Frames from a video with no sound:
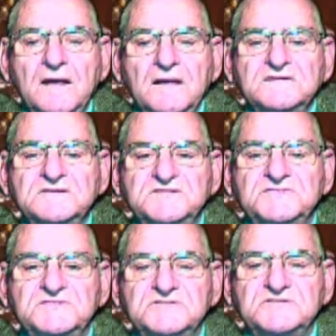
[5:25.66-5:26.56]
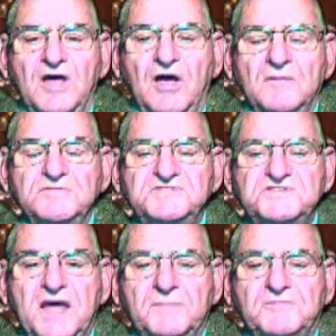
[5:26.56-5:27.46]
Psalms
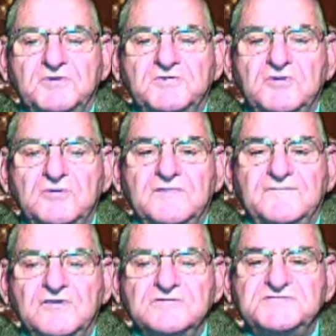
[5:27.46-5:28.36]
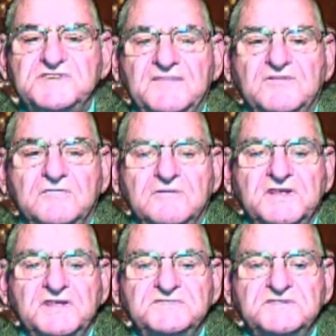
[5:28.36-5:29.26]
chapter 2 and verse 7
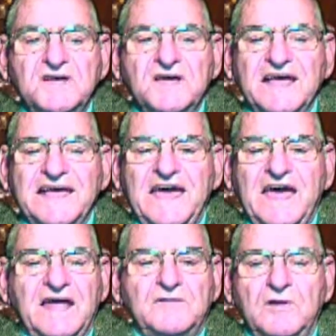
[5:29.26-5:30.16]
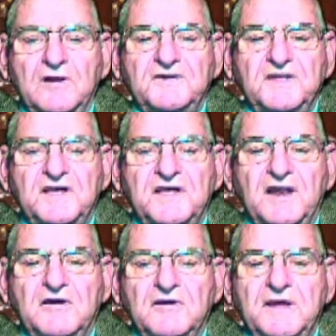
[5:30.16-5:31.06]
reads, God will
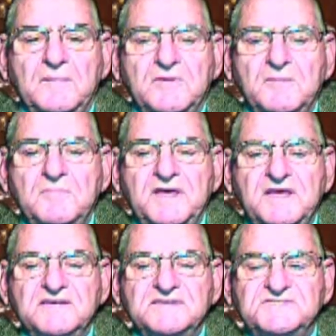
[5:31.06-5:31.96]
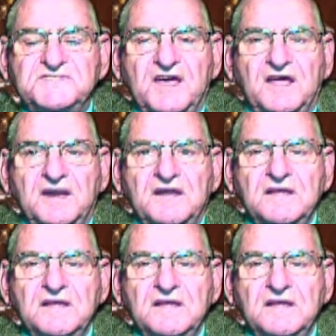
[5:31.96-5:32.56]
declare him to be his son.